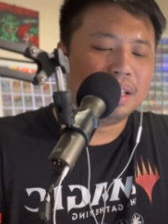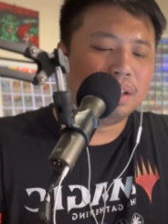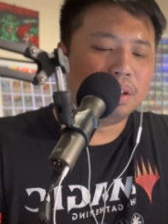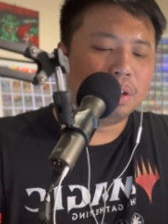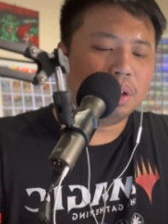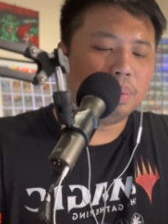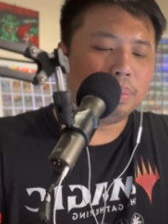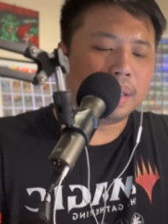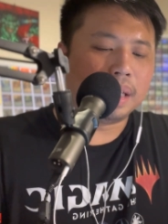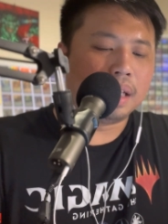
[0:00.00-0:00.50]

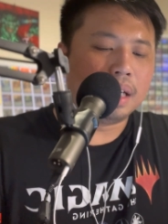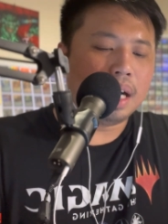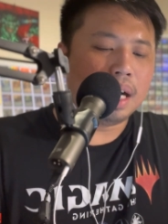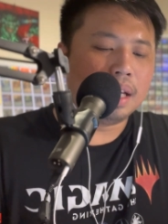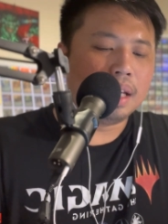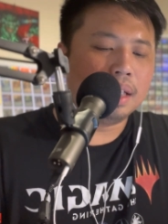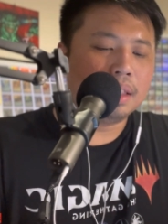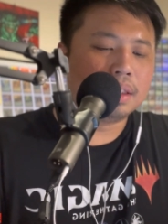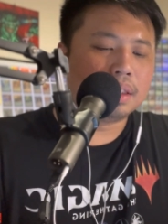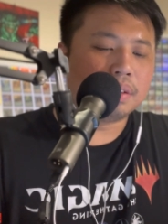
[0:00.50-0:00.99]
Oh my
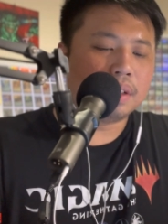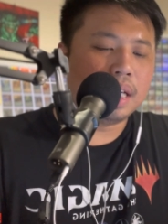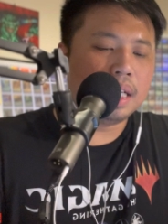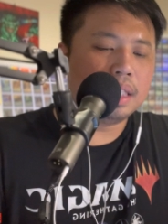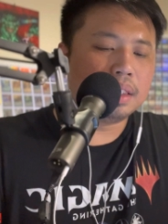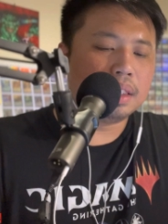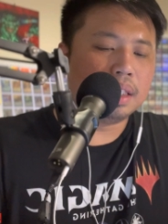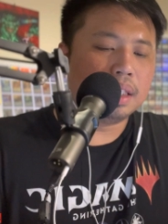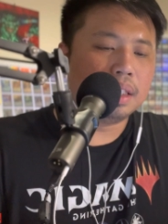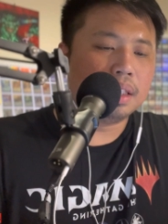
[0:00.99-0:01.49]
God, that's
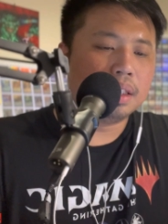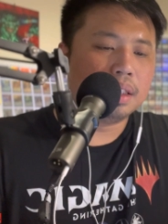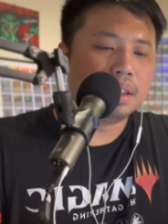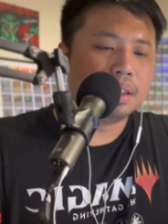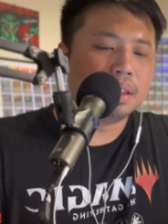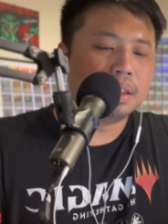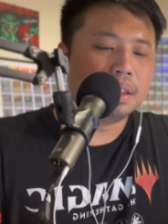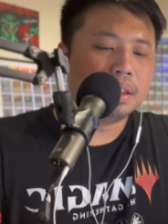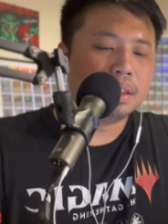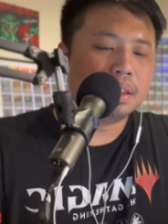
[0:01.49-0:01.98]
crazy.
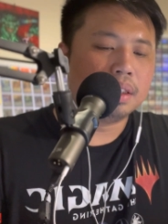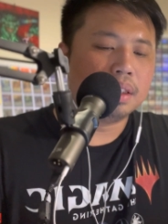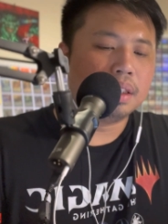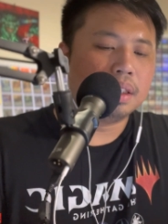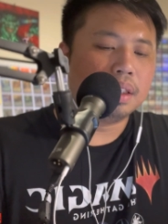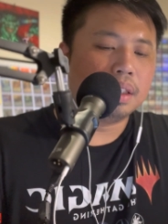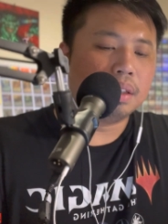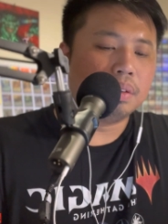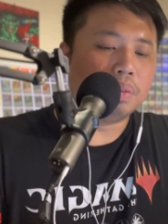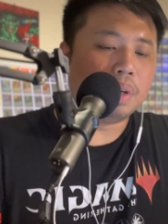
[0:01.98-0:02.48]

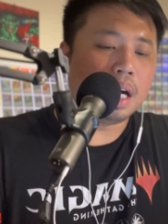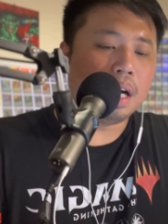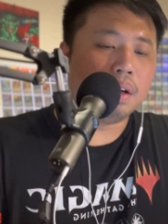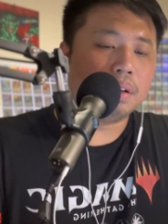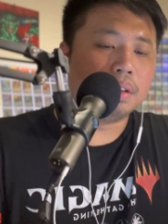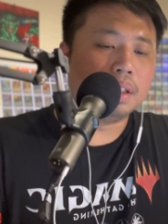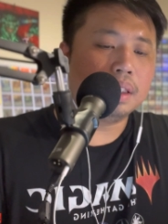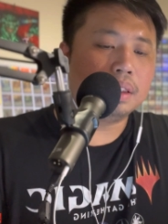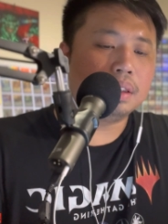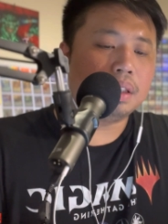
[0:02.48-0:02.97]
Wow,
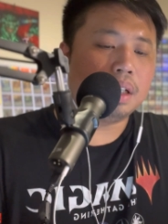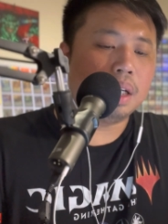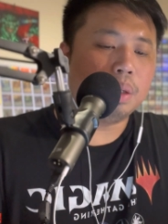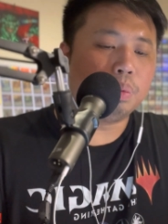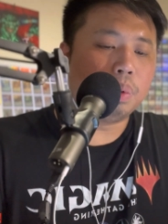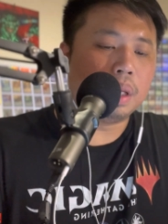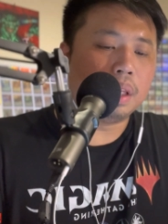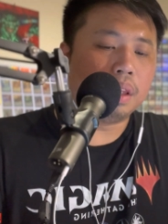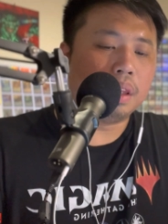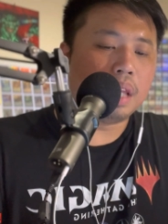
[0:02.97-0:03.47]
this card
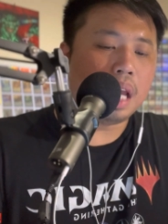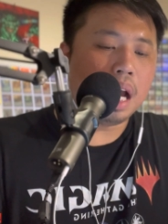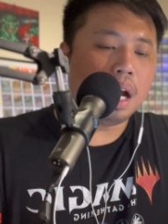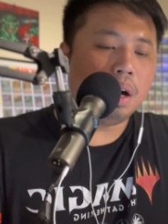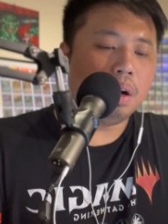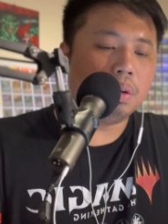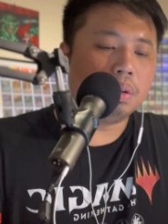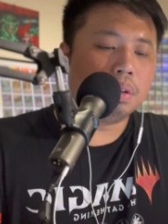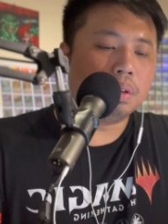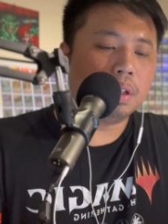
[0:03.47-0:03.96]
went
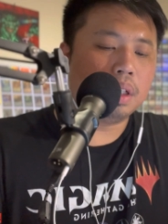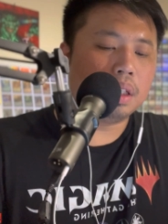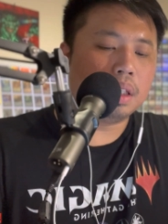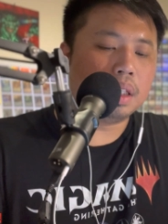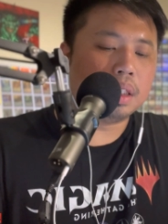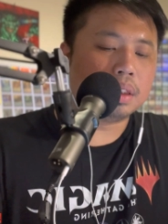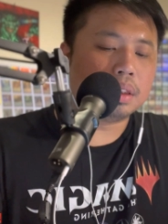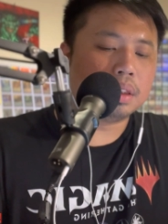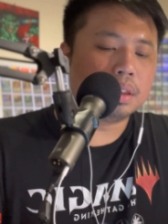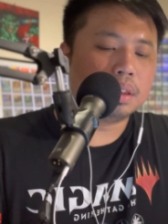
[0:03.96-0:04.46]
down. Look at
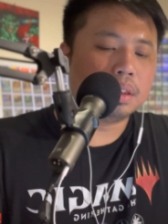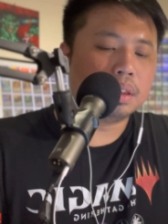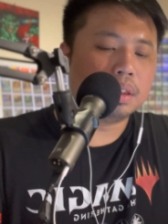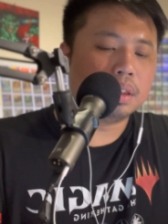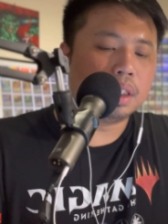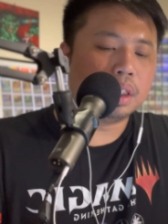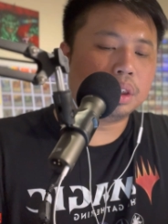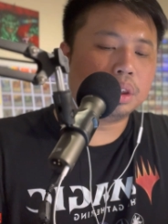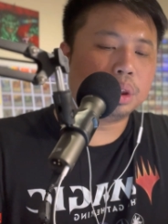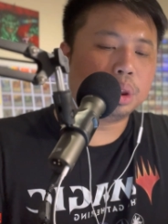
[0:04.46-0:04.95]
this.
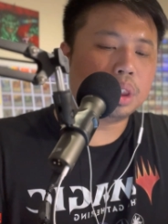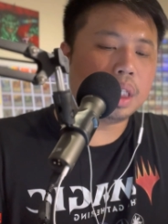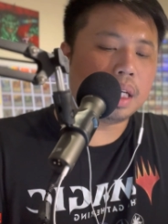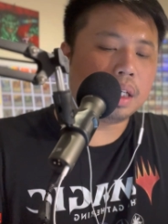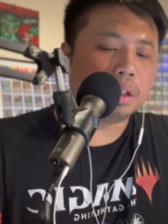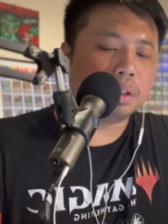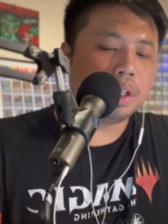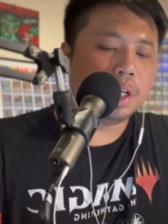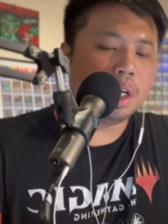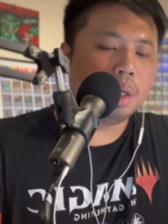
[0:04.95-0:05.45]
Let's
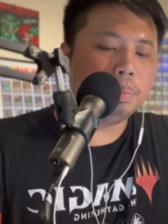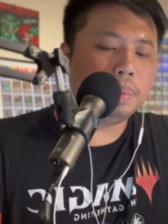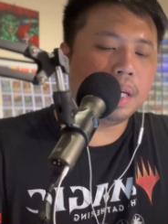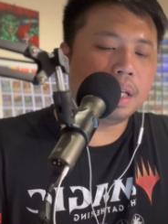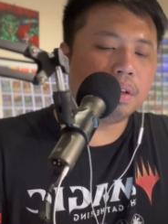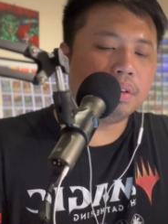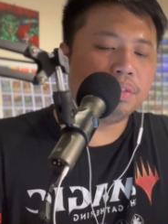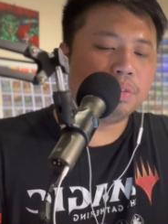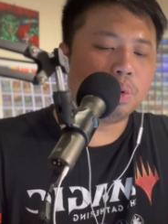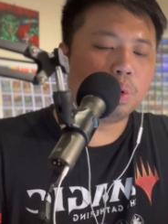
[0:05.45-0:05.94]
check. Near
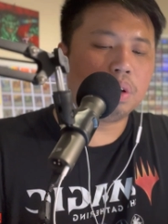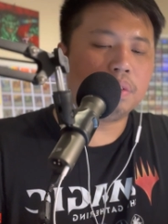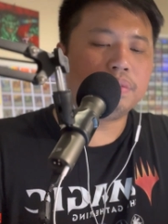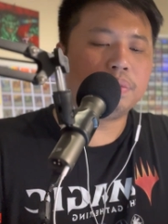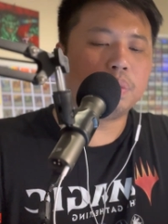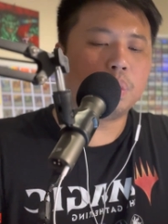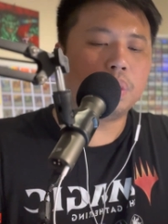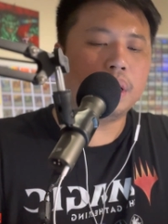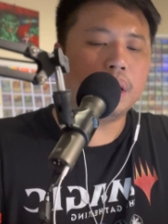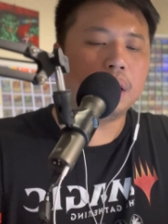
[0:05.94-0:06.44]
mint,
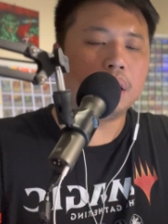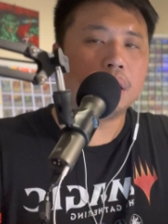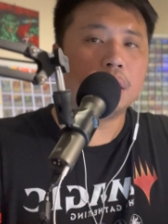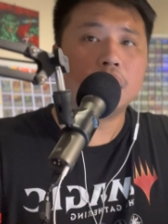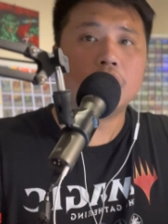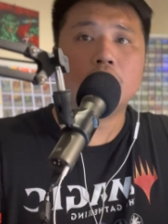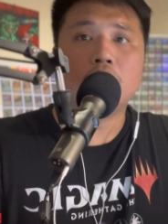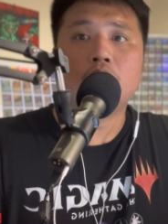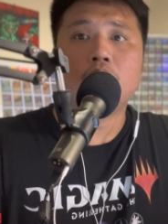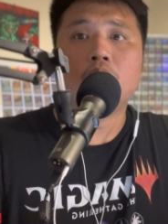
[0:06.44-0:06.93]
440.
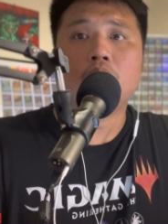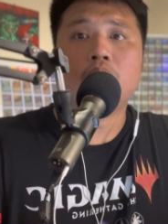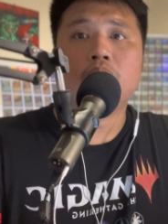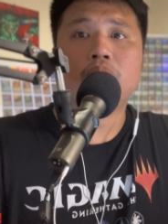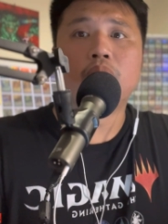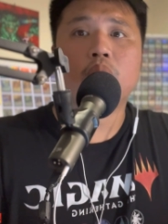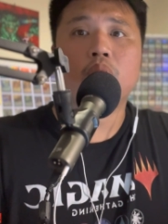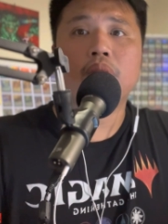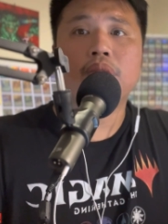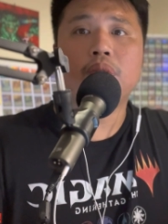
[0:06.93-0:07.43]

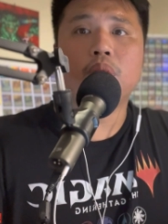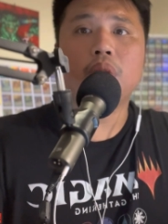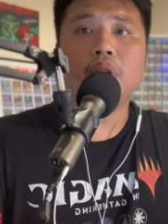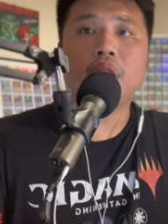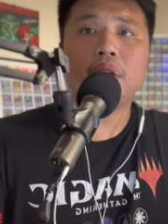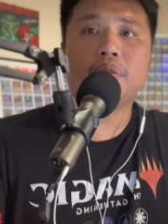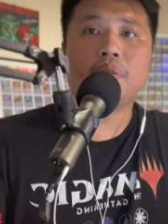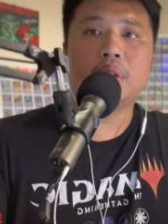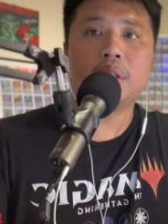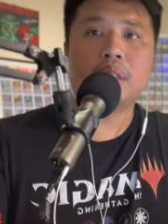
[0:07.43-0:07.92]

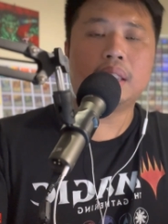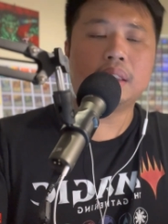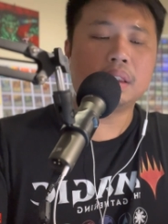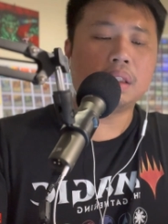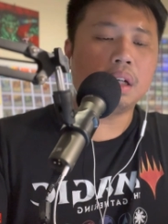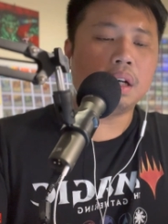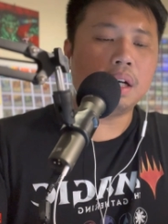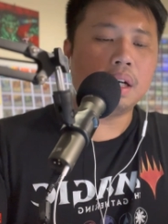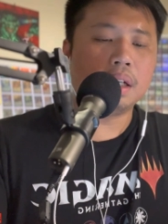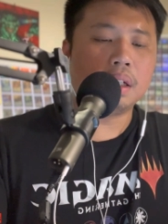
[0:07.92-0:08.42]
440 for this
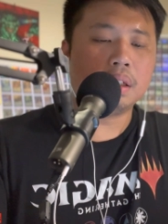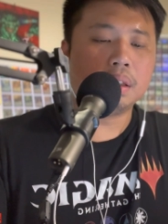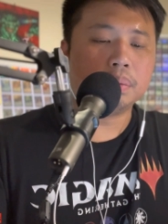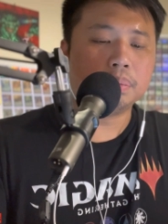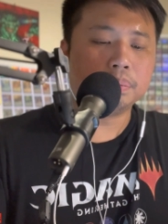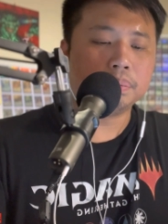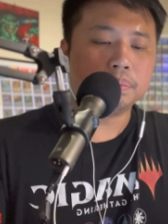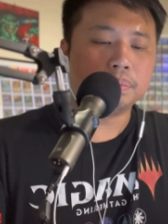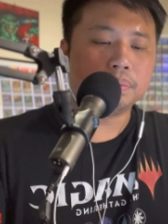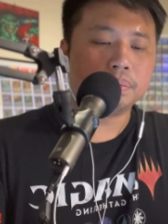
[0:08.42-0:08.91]
card.
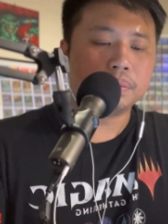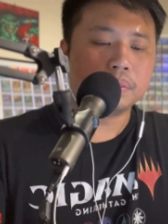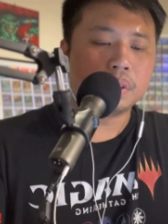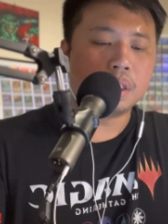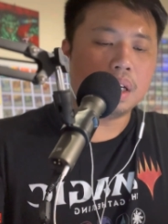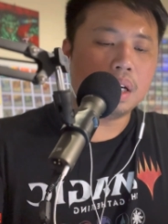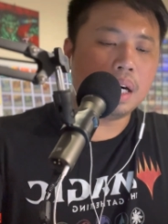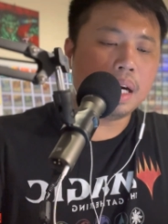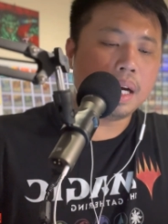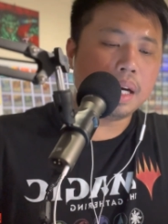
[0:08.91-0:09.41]

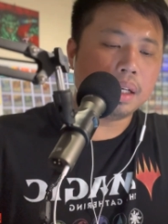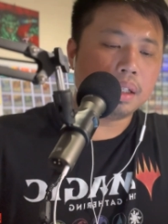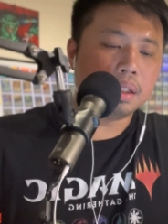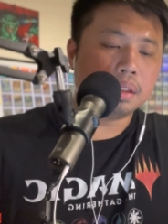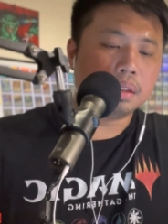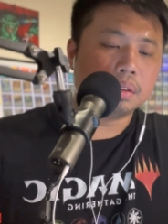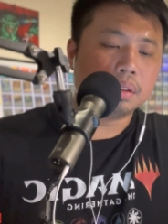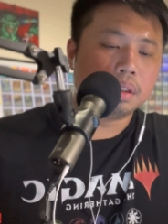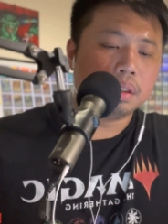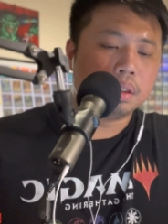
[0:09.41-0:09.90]
All right.
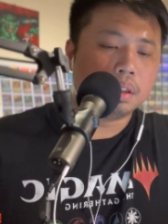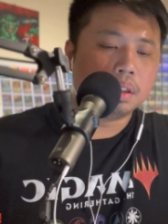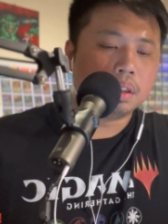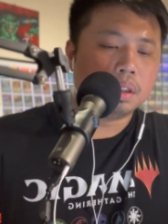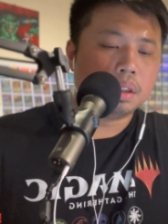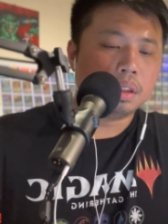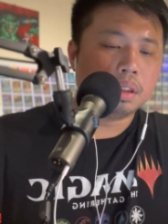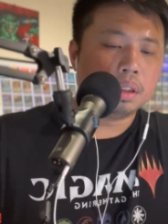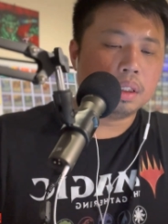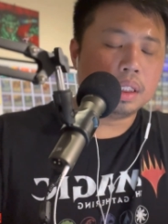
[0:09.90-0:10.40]

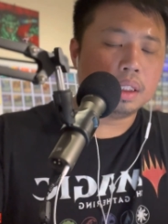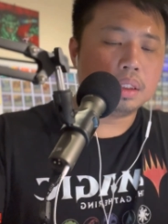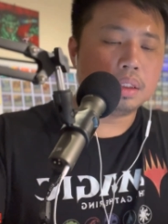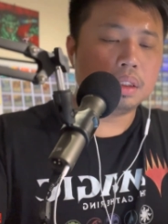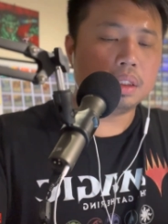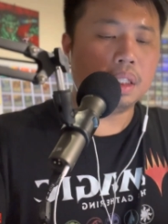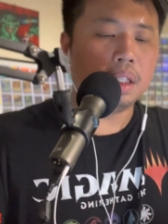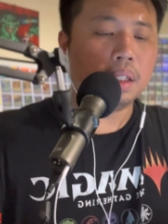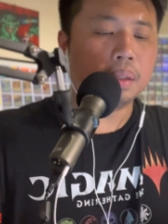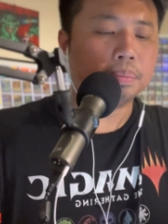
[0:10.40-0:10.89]
Let's
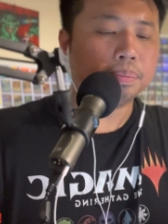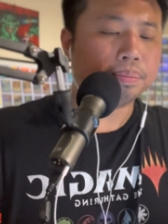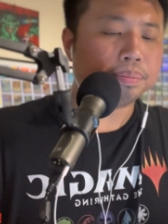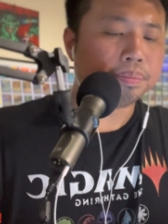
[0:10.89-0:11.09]
see.